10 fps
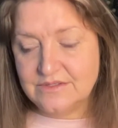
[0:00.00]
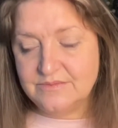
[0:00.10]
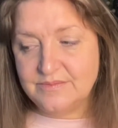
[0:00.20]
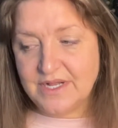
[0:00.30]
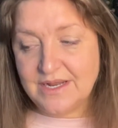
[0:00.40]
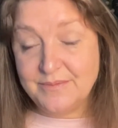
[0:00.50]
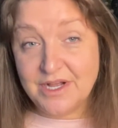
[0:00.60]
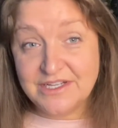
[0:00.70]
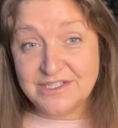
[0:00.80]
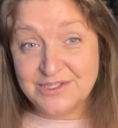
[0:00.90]
but I'm
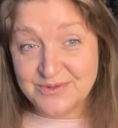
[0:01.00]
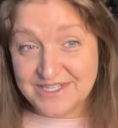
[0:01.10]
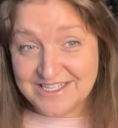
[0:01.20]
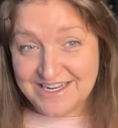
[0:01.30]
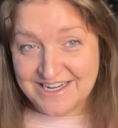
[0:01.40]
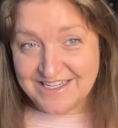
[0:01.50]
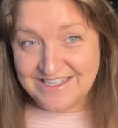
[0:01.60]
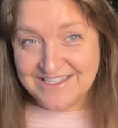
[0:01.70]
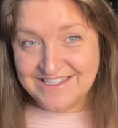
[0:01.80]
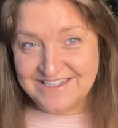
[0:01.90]
not going to do it today.
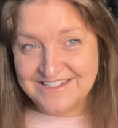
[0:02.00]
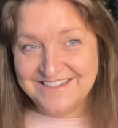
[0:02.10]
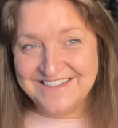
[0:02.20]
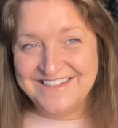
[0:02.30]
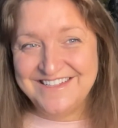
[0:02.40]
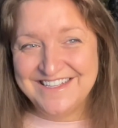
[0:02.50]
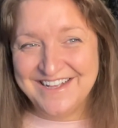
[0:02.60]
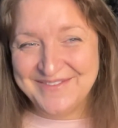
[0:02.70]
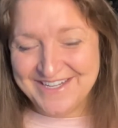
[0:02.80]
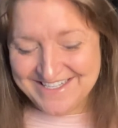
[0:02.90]

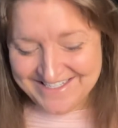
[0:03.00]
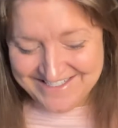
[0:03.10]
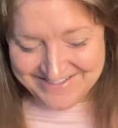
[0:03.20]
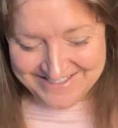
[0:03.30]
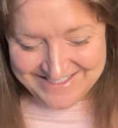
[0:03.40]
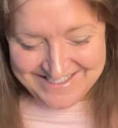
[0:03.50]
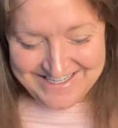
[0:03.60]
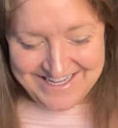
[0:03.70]
I'm not going to do it today.